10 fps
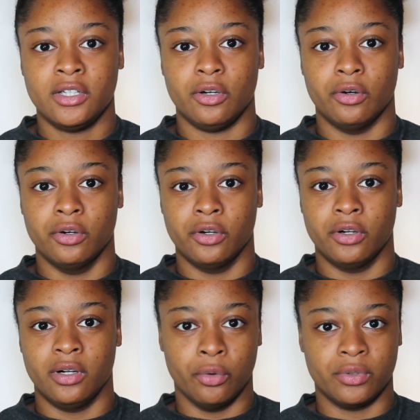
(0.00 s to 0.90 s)

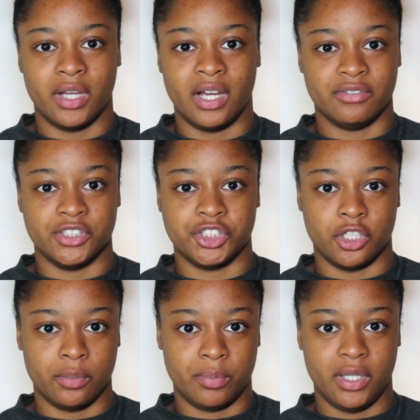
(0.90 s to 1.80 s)
or don't have a
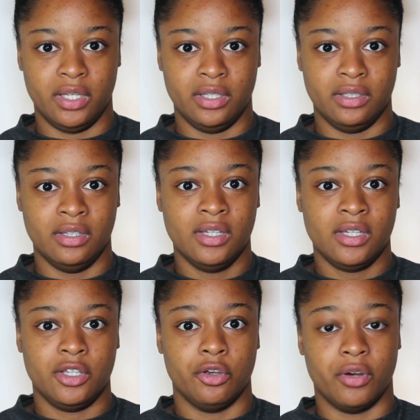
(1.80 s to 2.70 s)
shop in
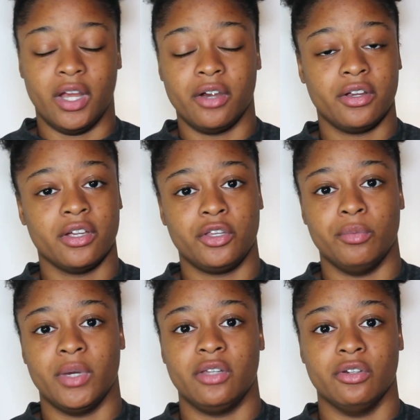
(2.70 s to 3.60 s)
your area, you
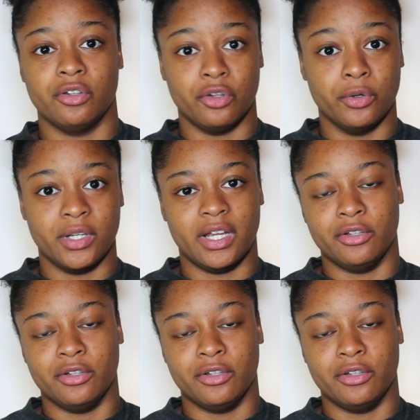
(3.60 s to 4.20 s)
might not know it.